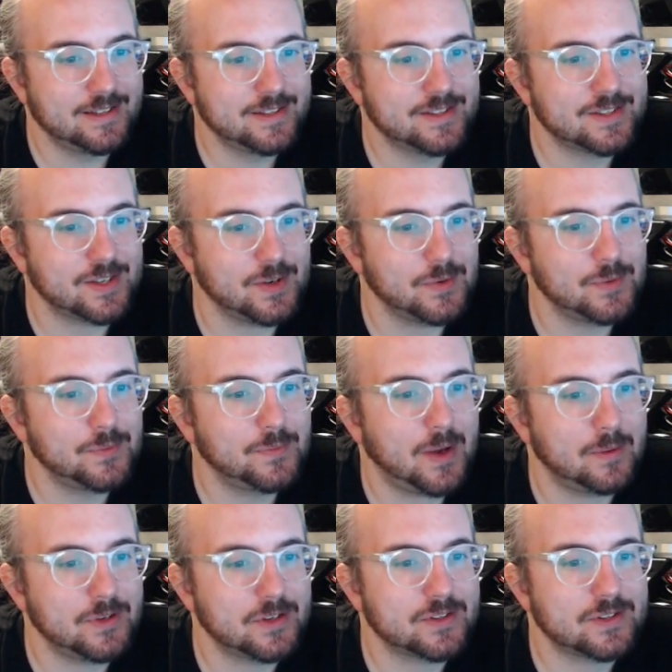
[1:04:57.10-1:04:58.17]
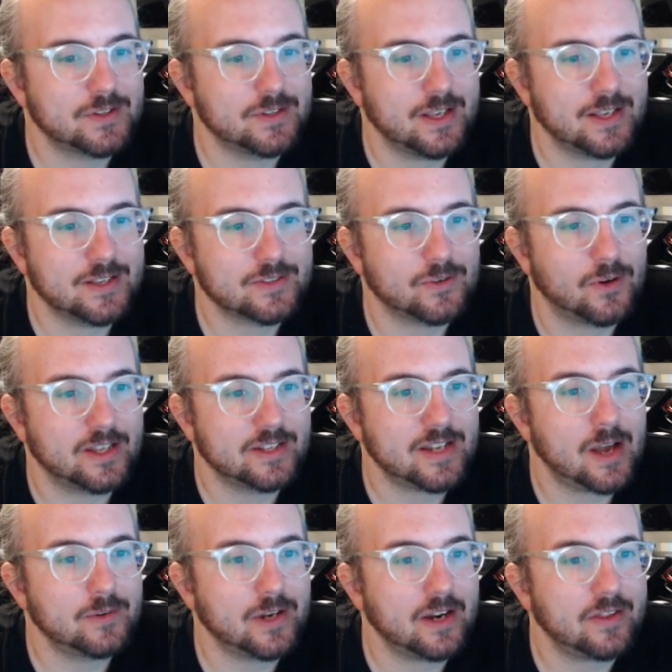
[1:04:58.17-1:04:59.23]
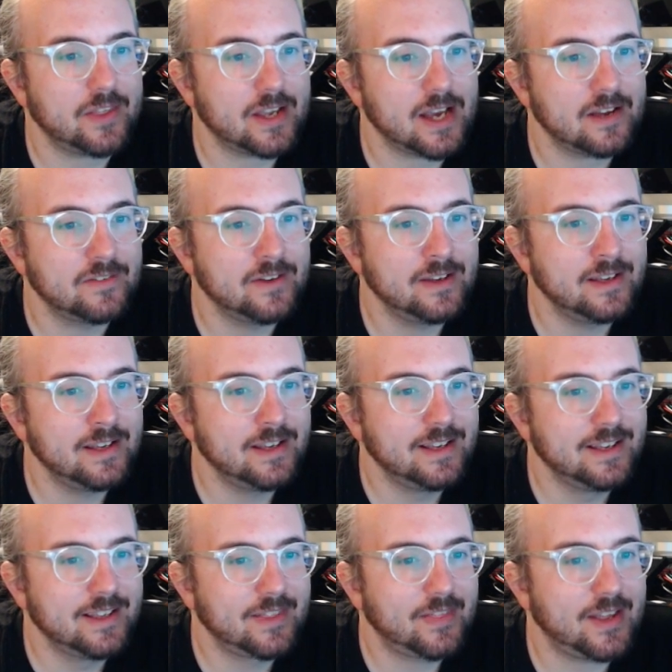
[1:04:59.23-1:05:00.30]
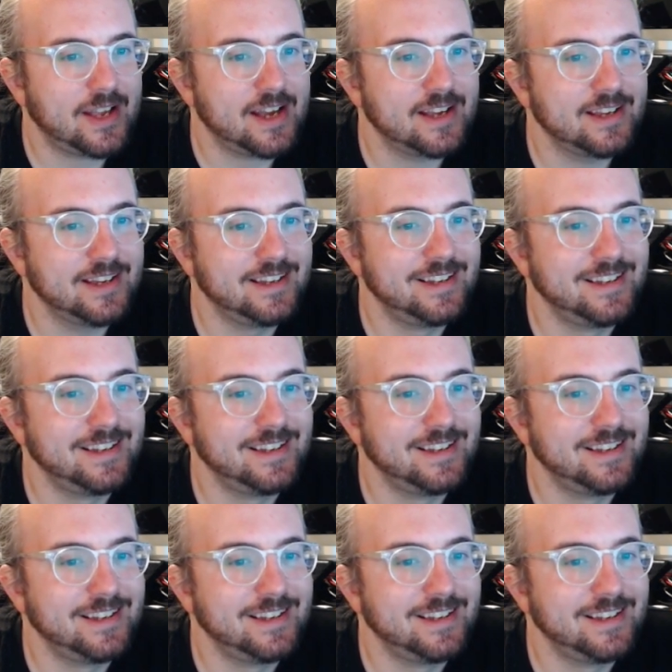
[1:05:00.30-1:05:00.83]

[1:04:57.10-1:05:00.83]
So I'm just scrolling down here. I think I